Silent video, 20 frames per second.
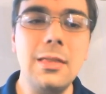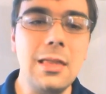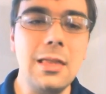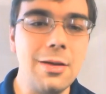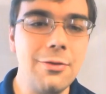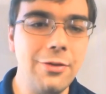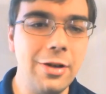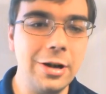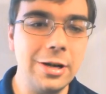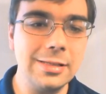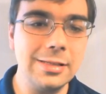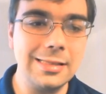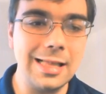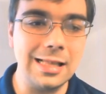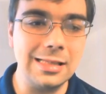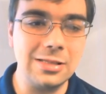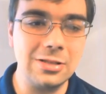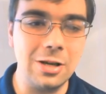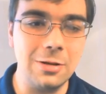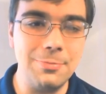Various
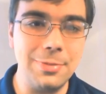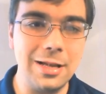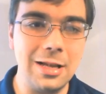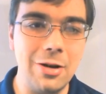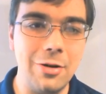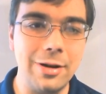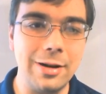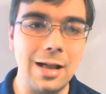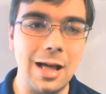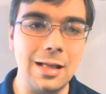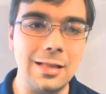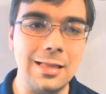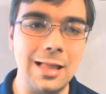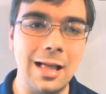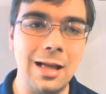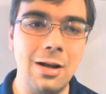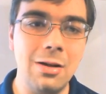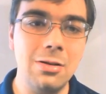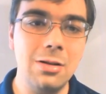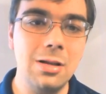things could be going on
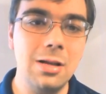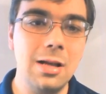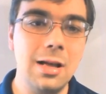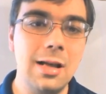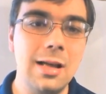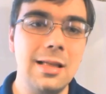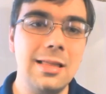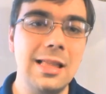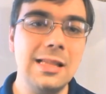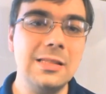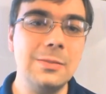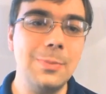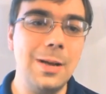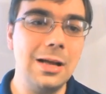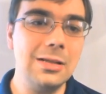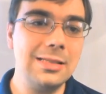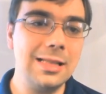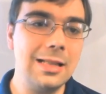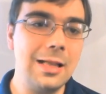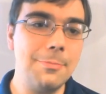there. This
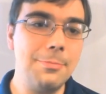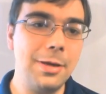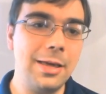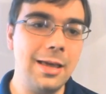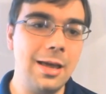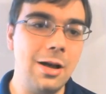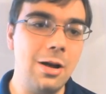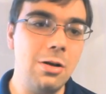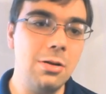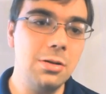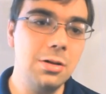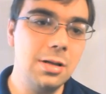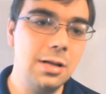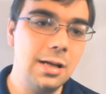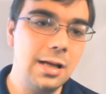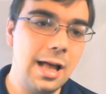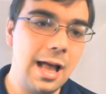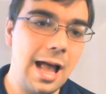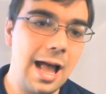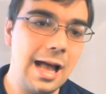mountain up here
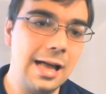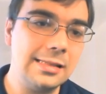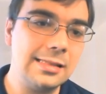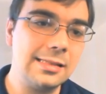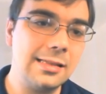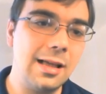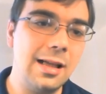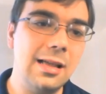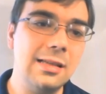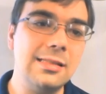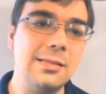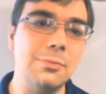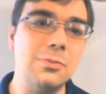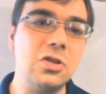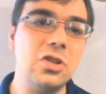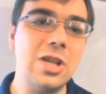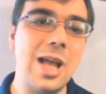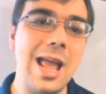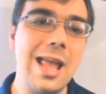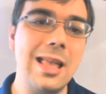has some
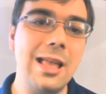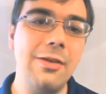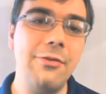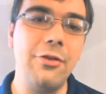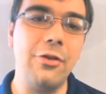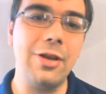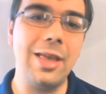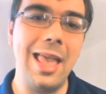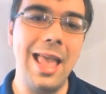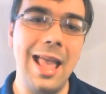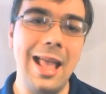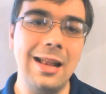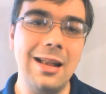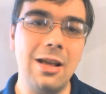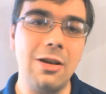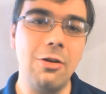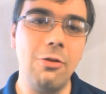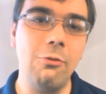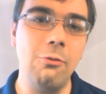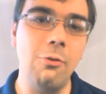jagged
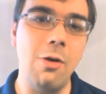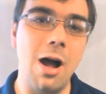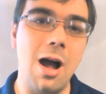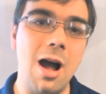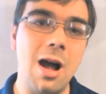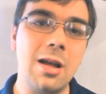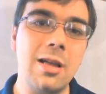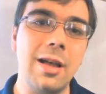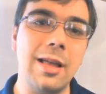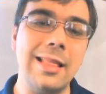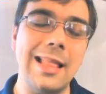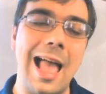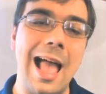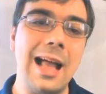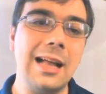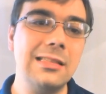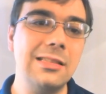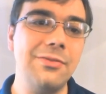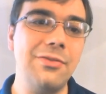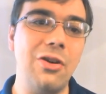volcanic rock, an
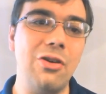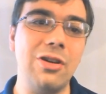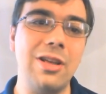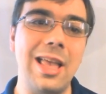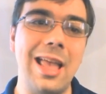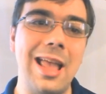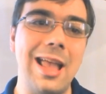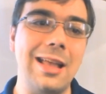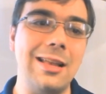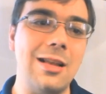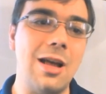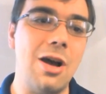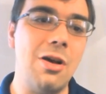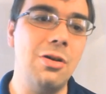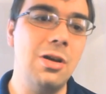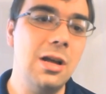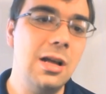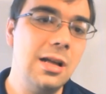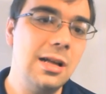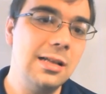active volcano,
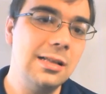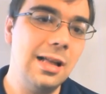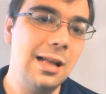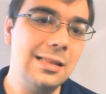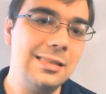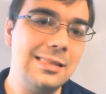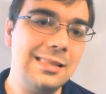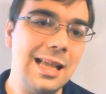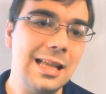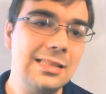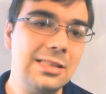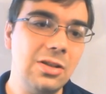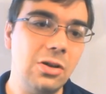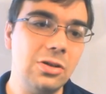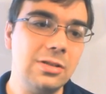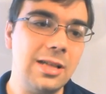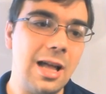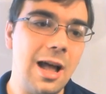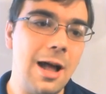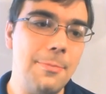a
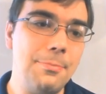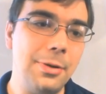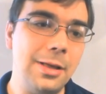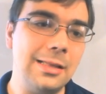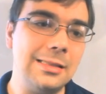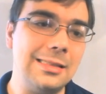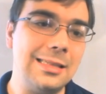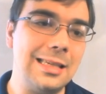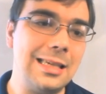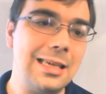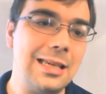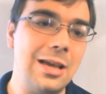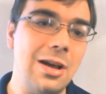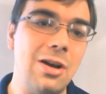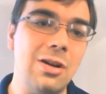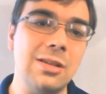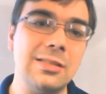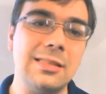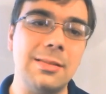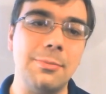desert up into
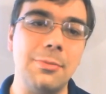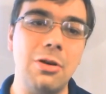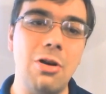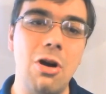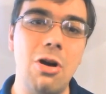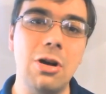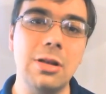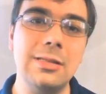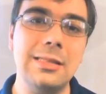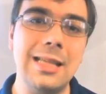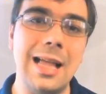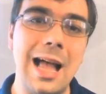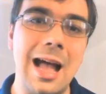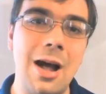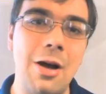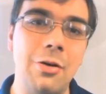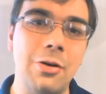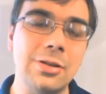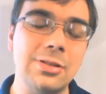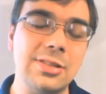here, some guard
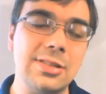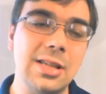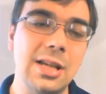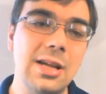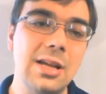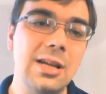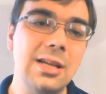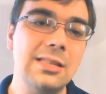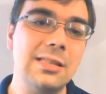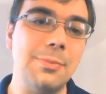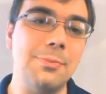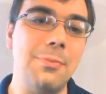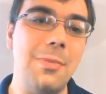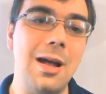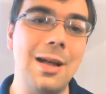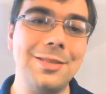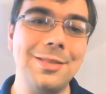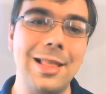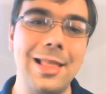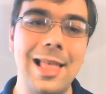towers, some
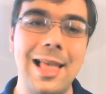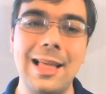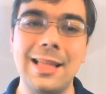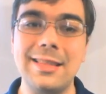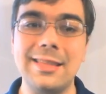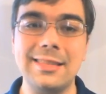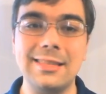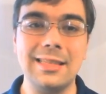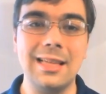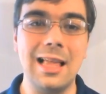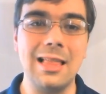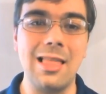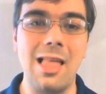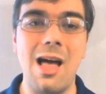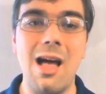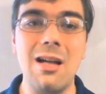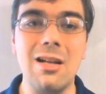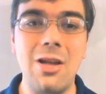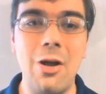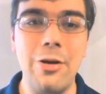monoliths, a
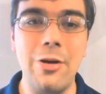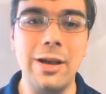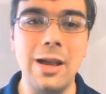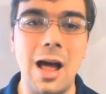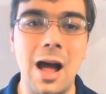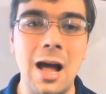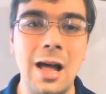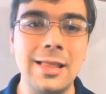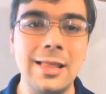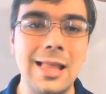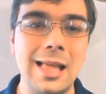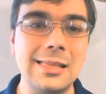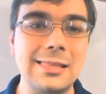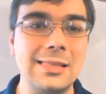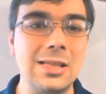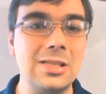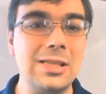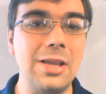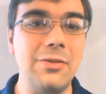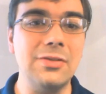lot going on.
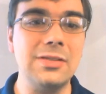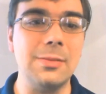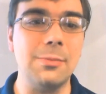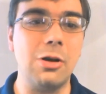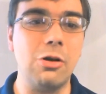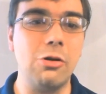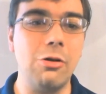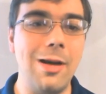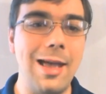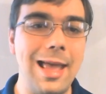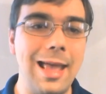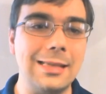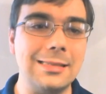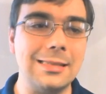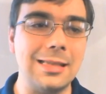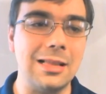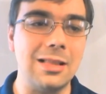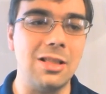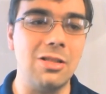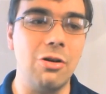There's even some crags
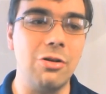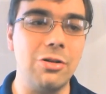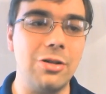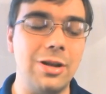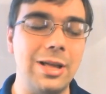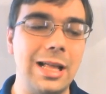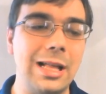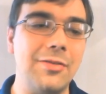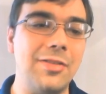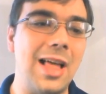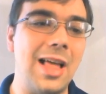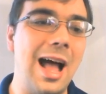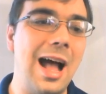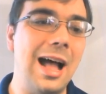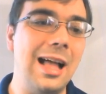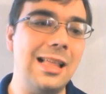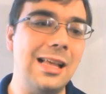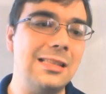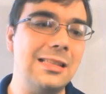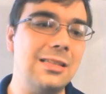on the northern end of the
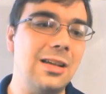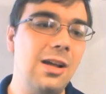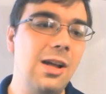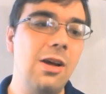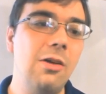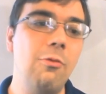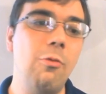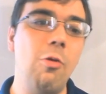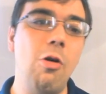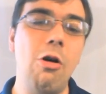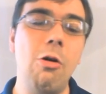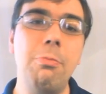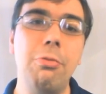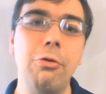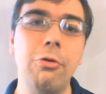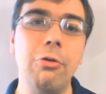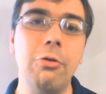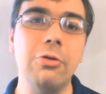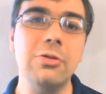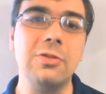island,
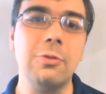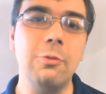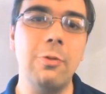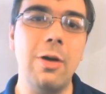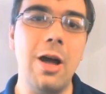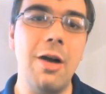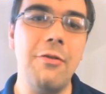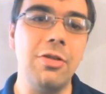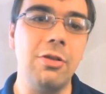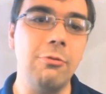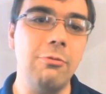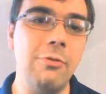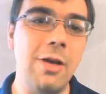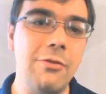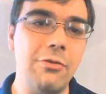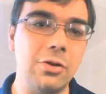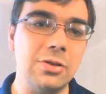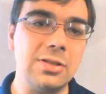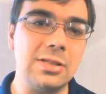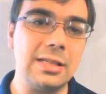whirlpools wherever the
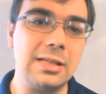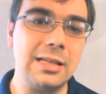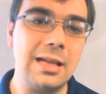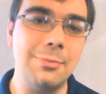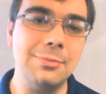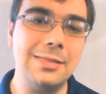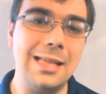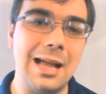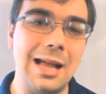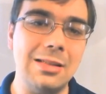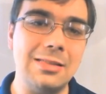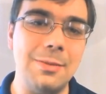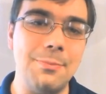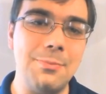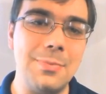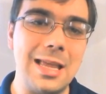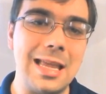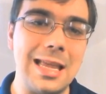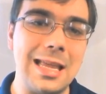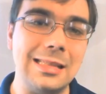rivers come down to
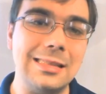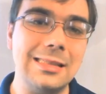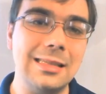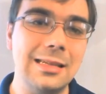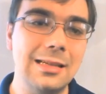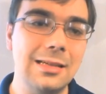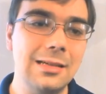meet.